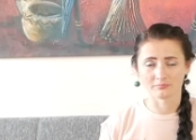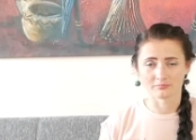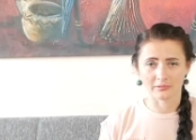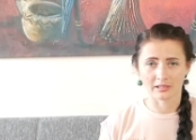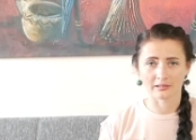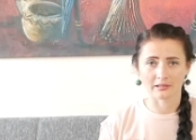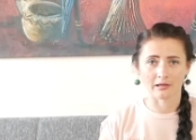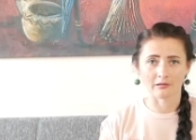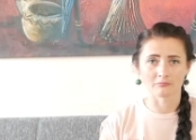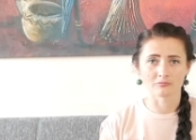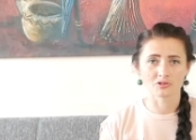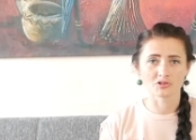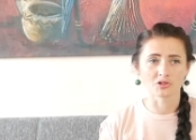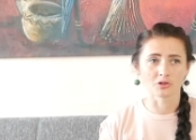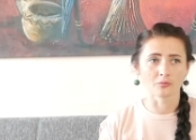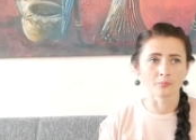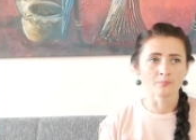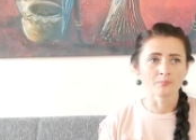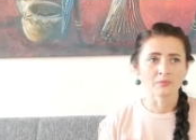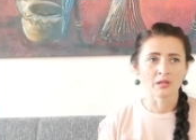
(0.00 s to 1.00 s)
account.
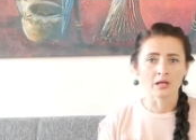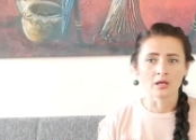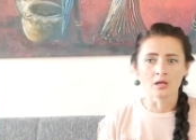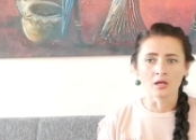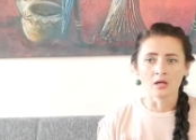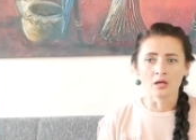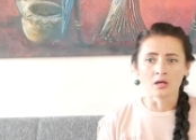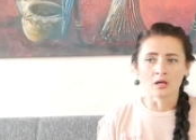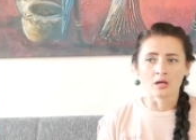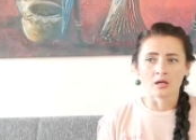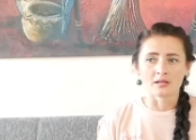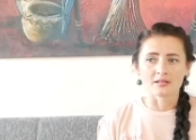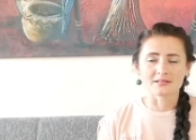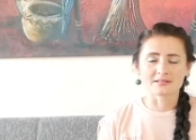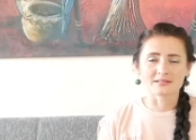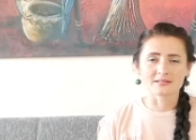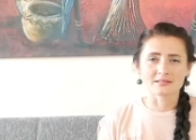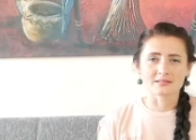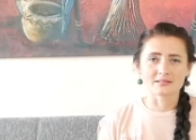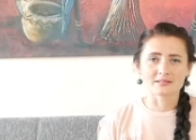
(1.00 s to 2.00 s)
So
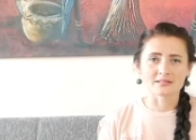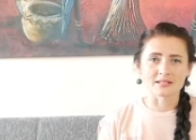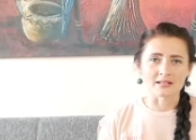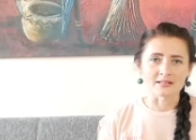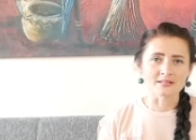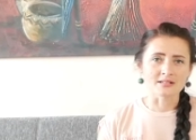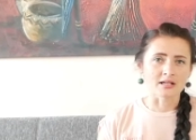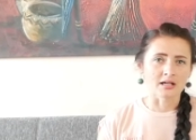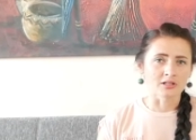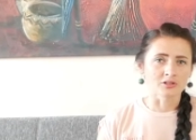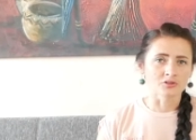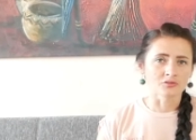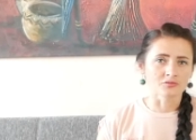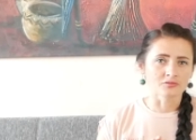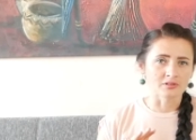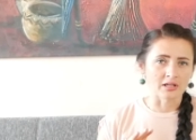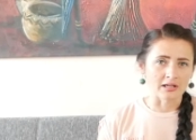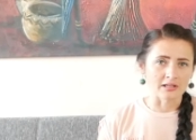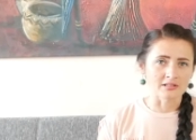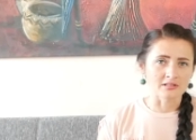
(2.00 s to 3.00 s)
that's kind
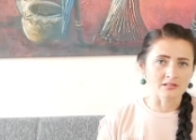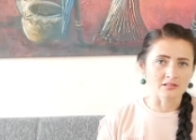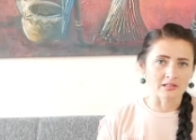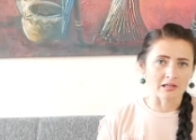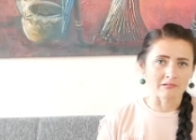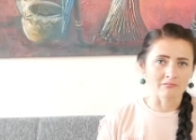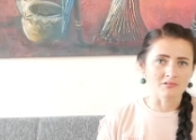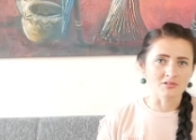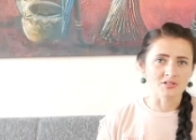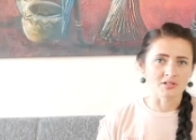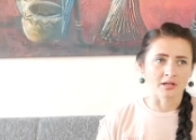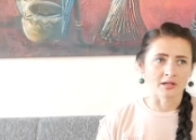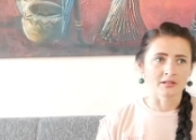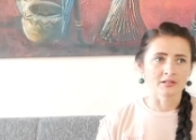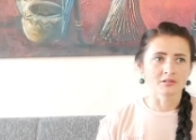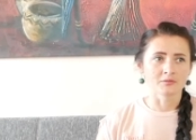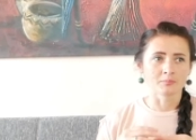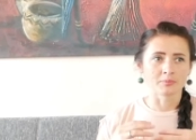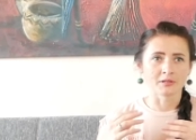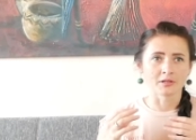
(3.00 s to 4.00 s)
of
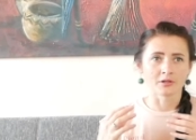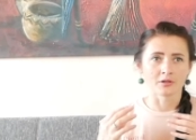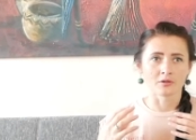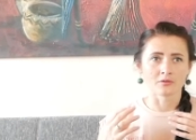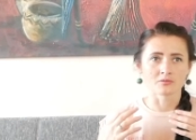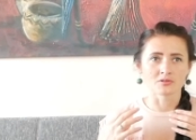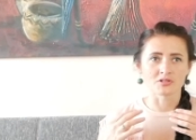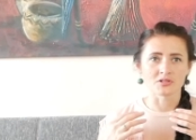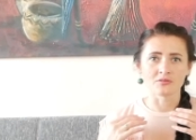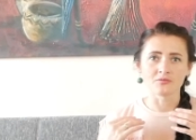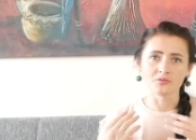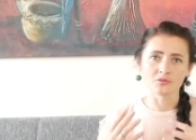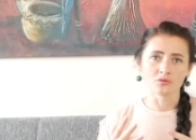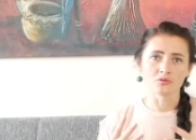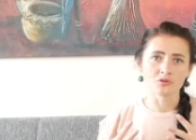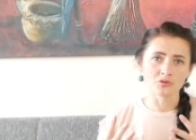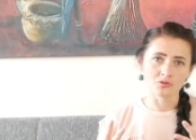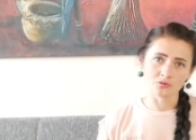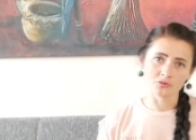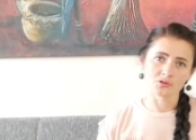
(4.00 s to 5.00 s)
downside, because if you
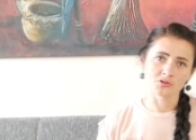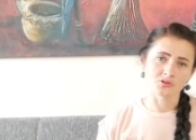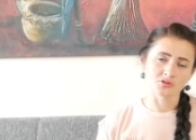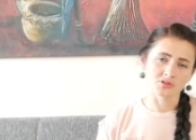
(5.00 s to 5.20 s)
use to